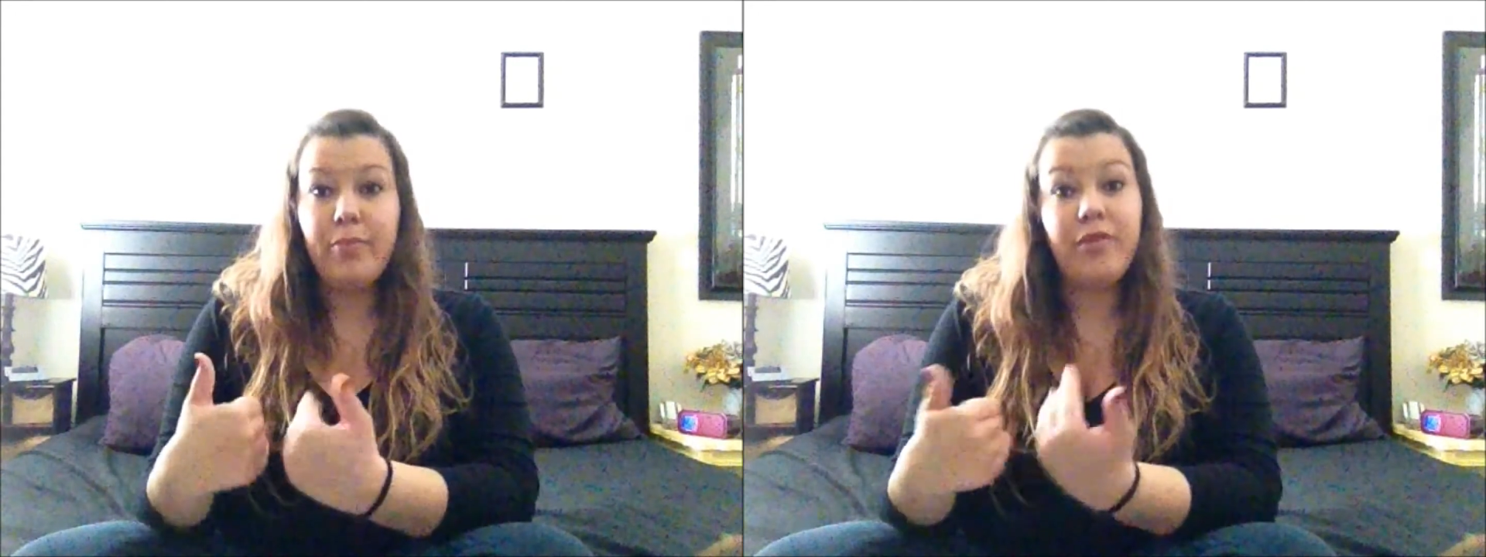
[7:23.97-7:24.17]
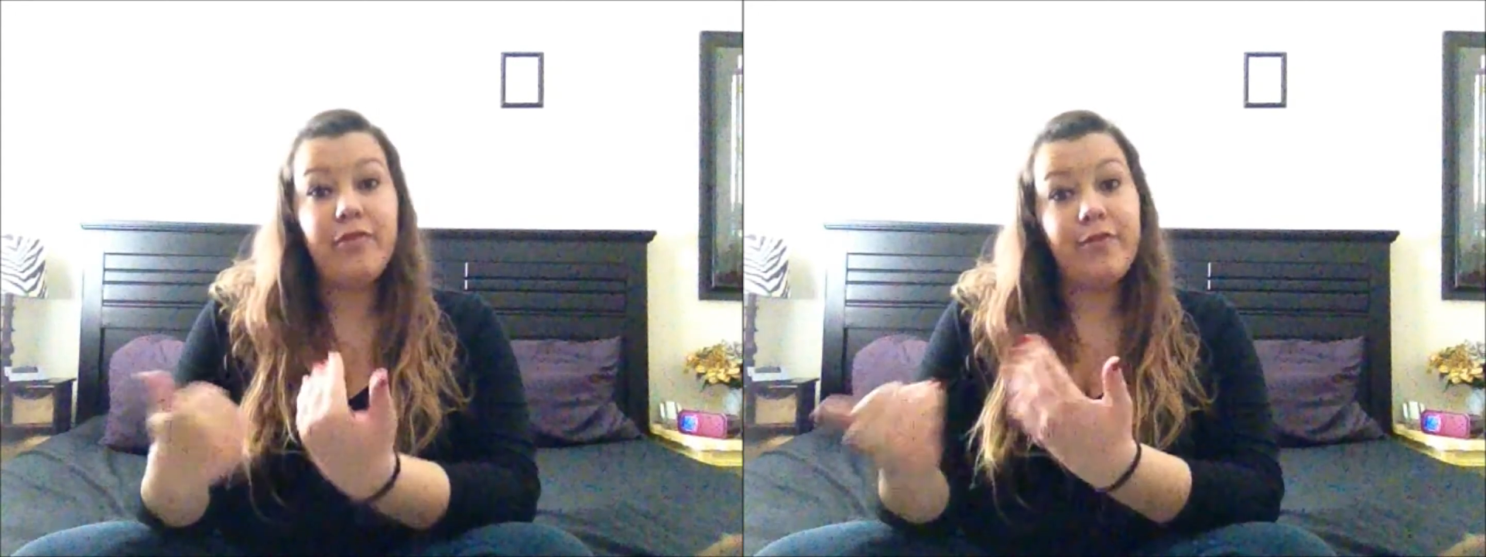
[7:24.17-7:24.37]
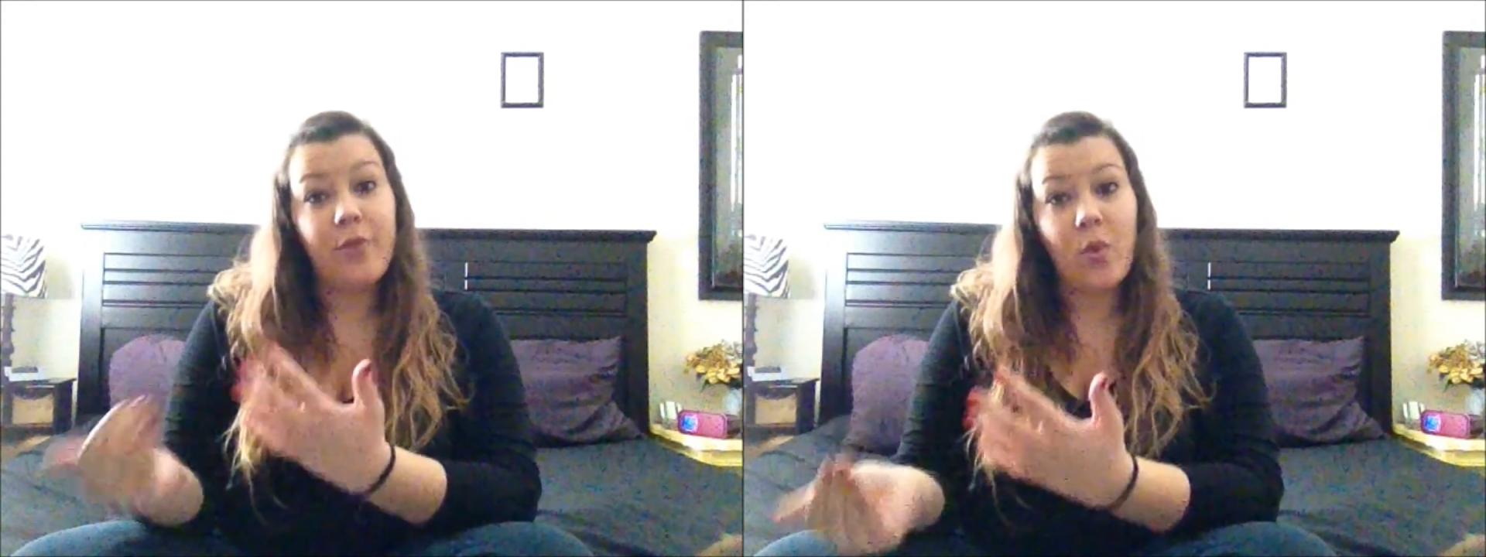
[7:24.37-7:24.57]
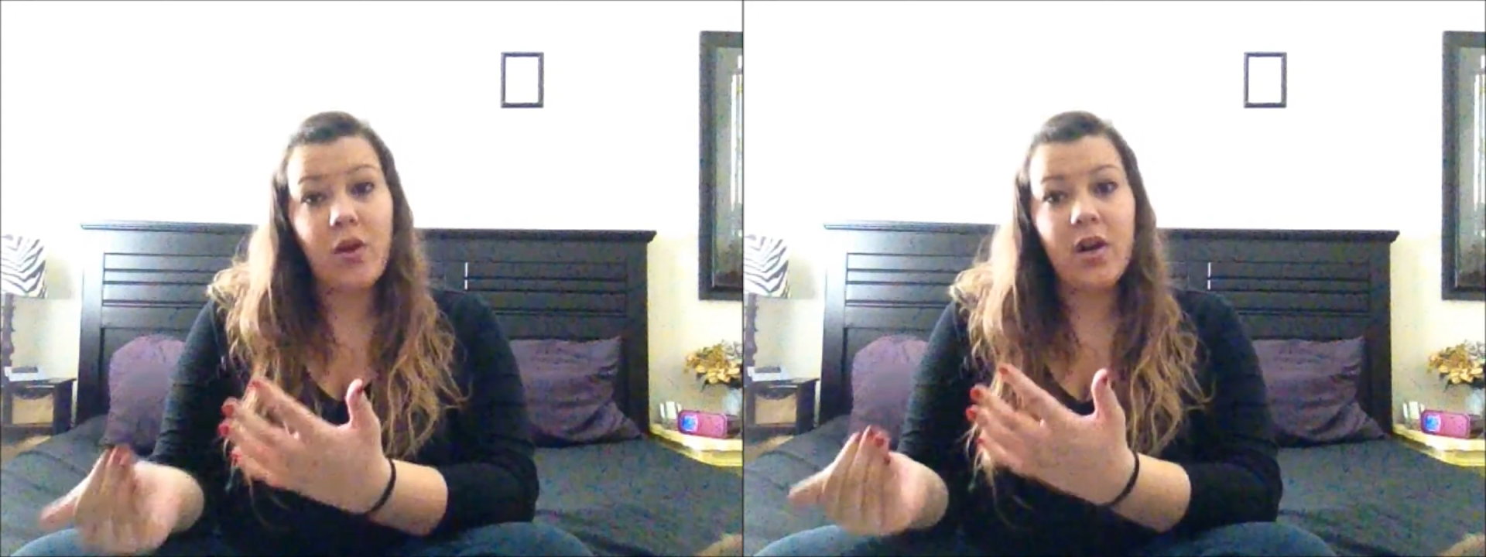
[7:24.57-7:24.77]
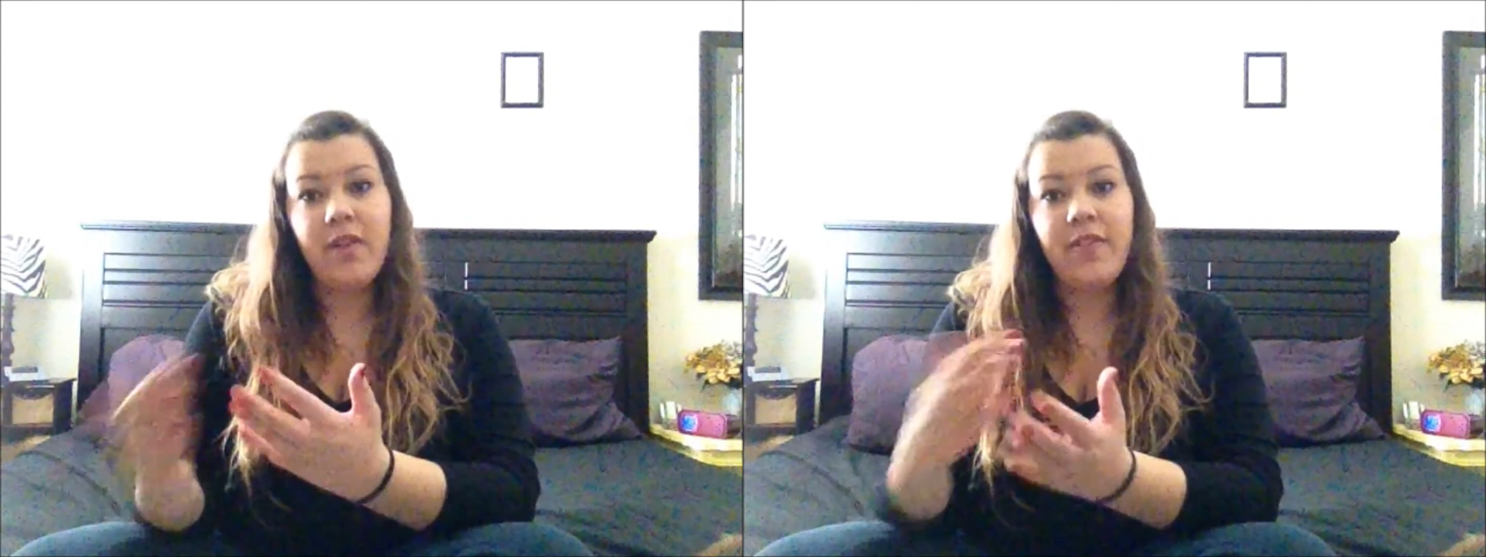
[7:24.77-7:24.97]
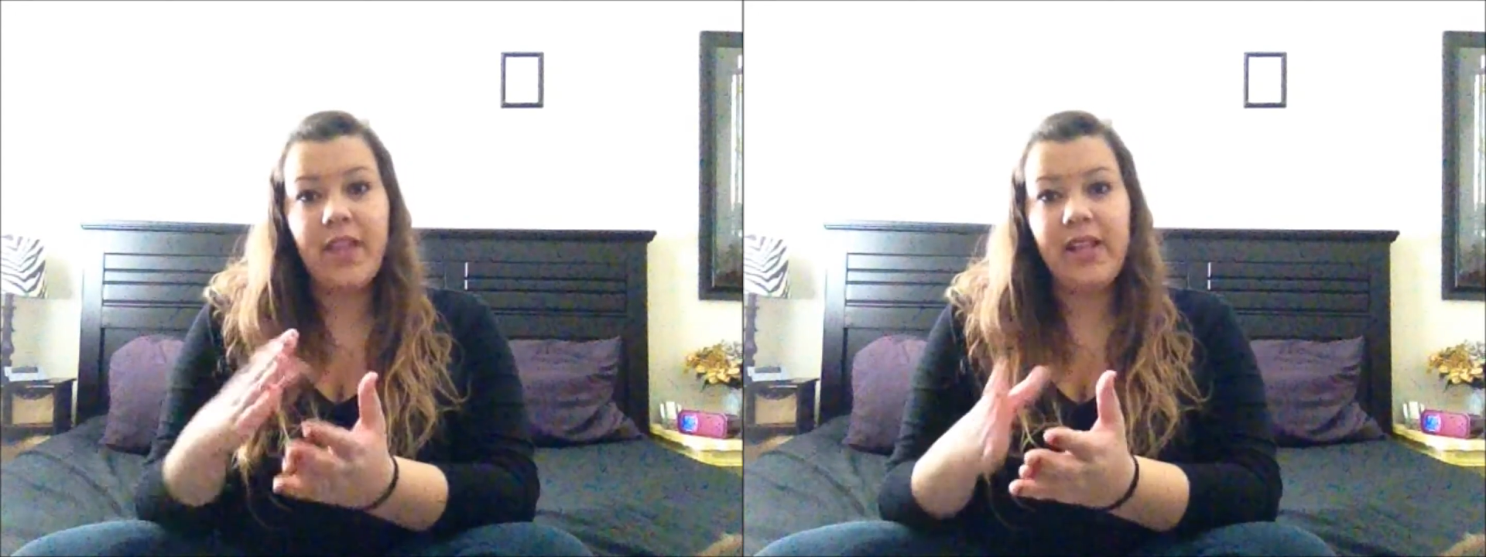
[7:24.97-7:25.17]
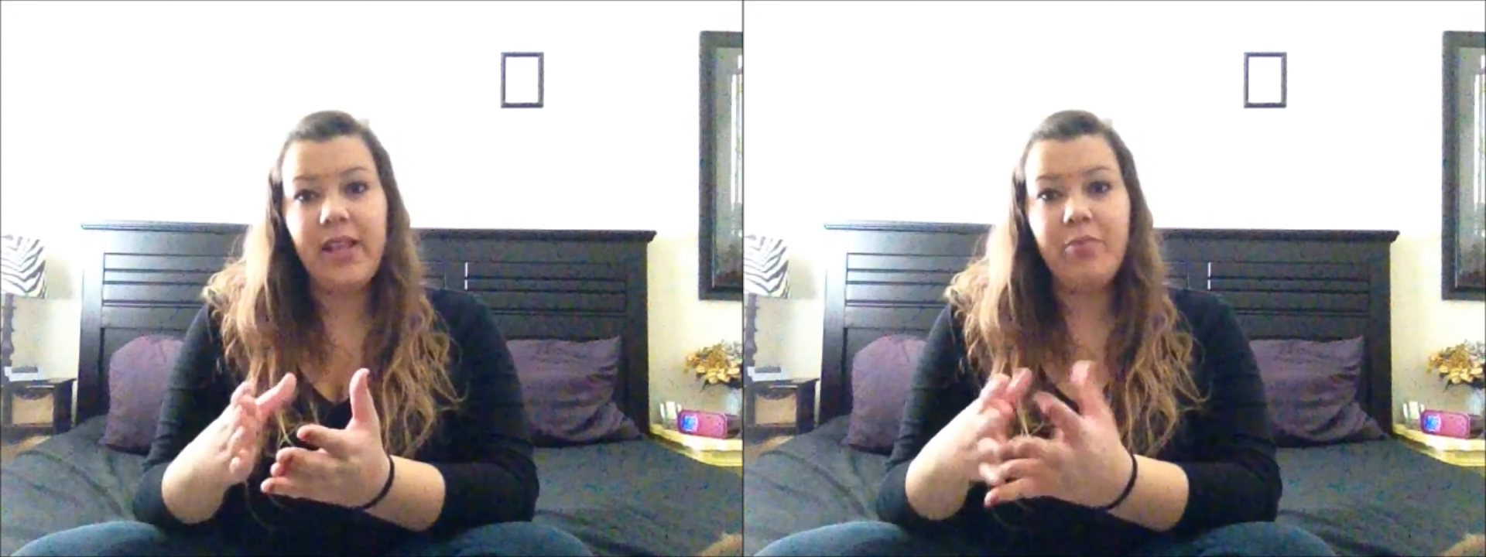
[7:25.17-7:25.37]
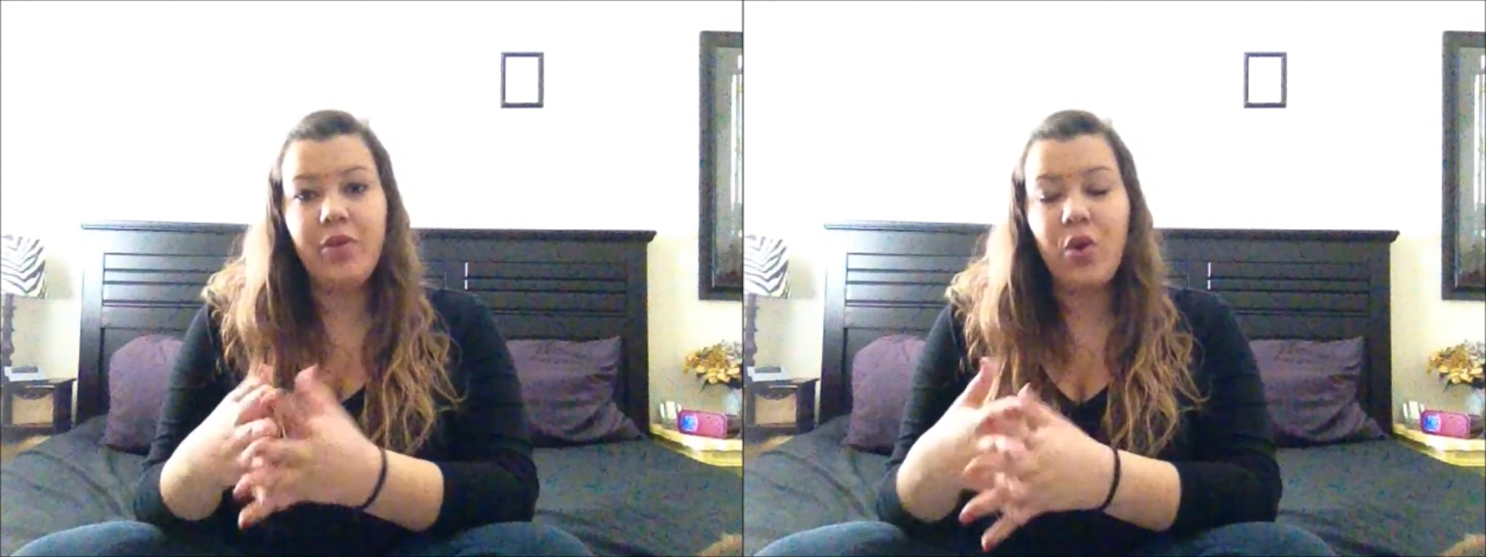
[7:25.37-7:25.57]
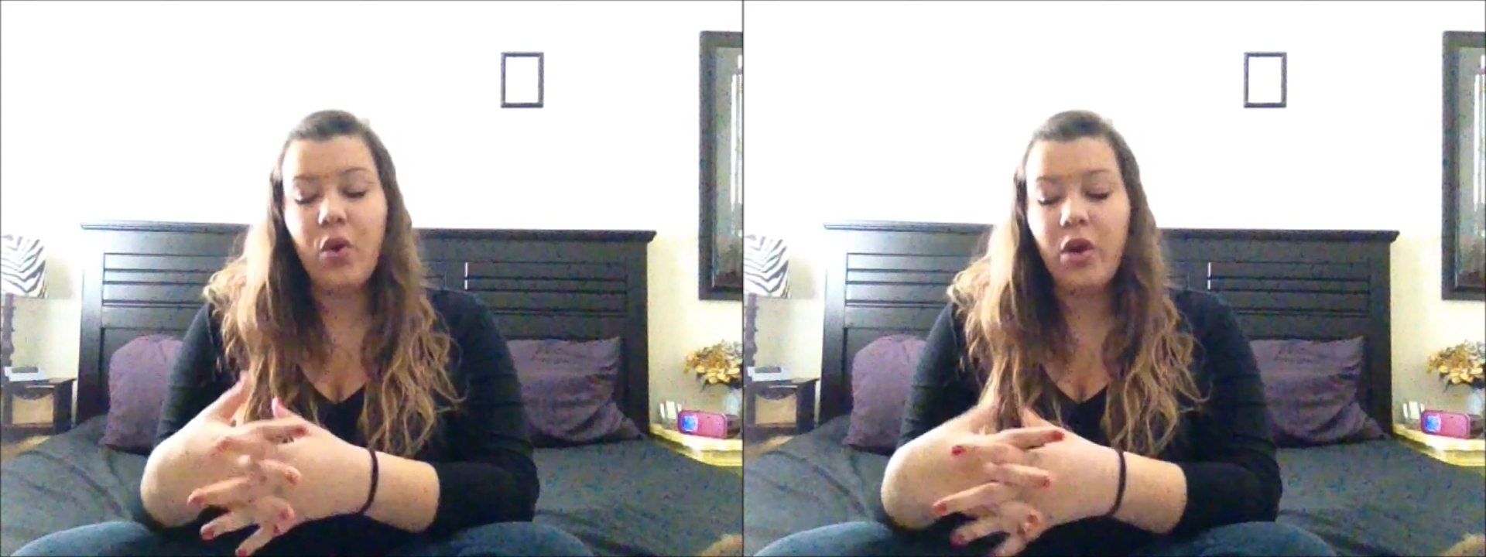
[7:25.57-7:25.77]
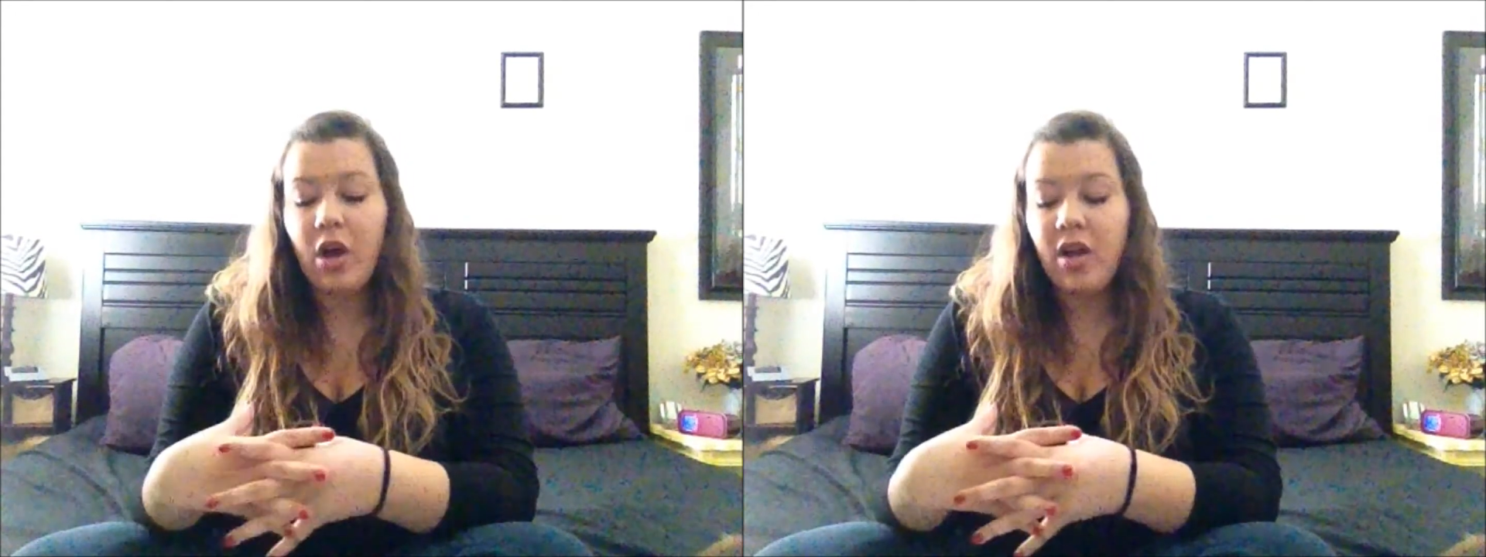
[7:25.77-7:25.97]
before they clamp the
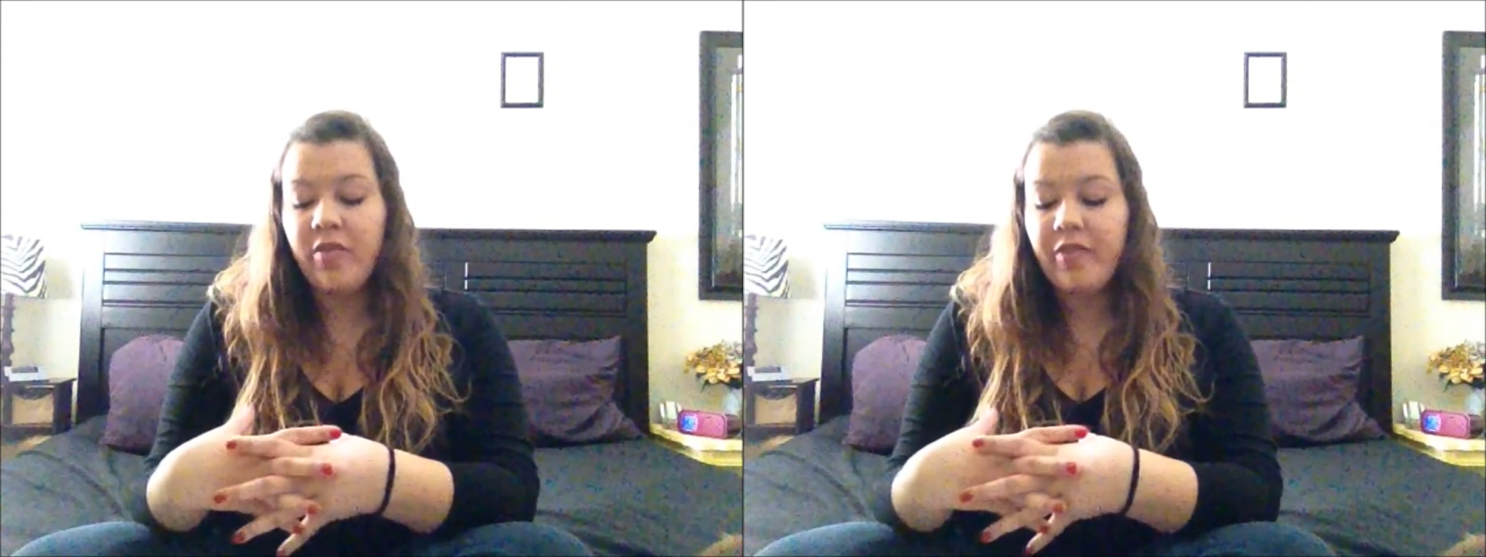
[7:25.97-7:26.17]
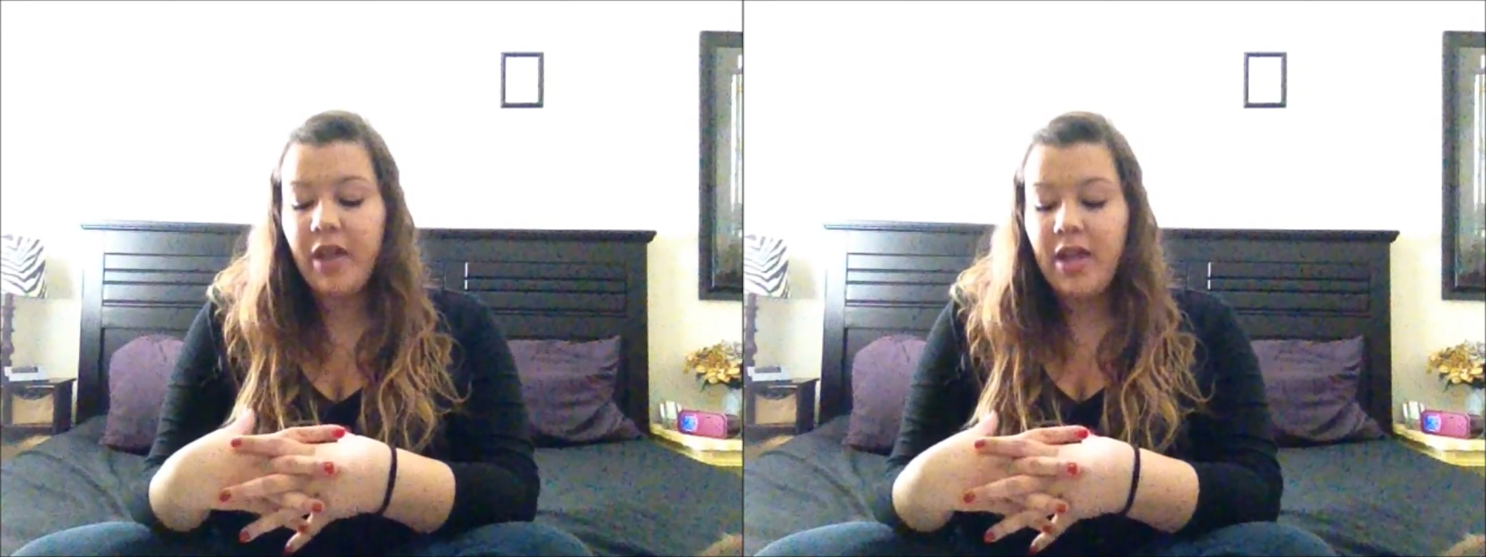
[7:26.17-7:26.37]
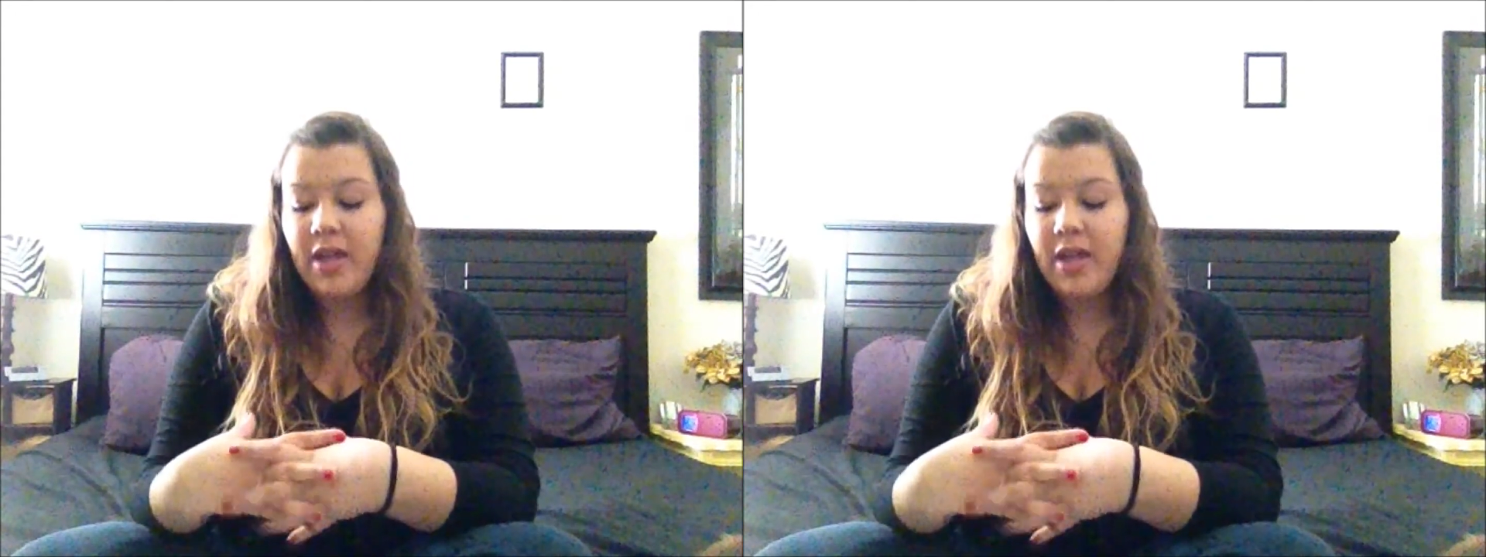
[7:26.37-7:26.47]
cord off.